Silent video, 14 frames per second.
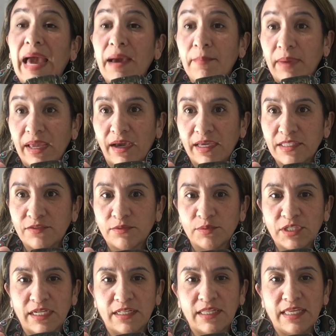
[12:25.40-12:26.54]
My Eyes from
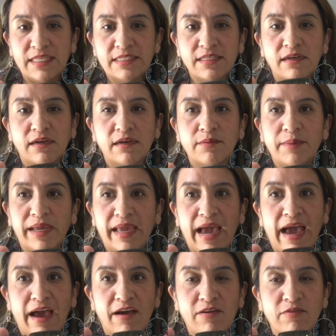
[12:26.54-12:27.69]
China Glaze. I
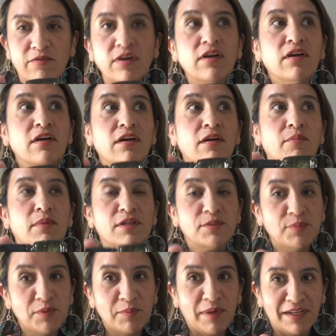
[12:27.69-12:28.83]
have
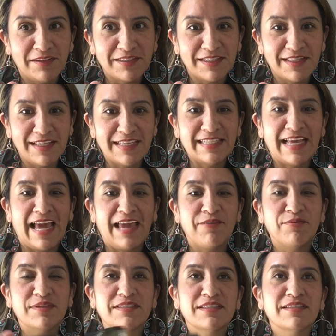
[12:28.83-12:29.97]
multiple bottles of this. I
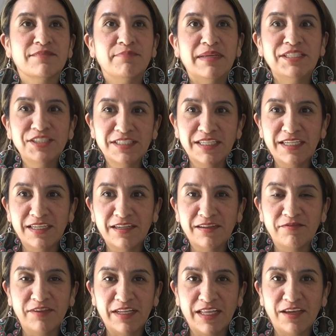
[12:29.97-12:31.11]
mentioned it in a
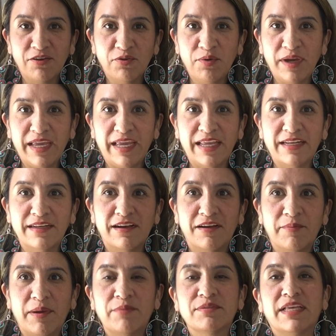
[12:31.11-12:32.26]
video, and
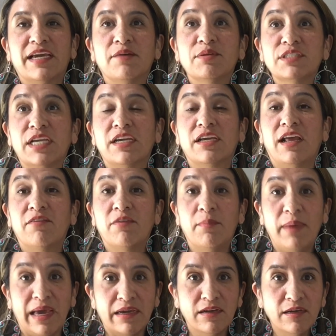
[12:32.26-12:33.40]
I was like, I wish I could have a
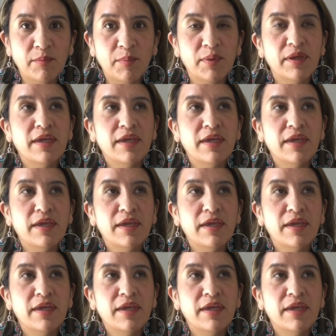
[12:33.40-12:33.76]
backup.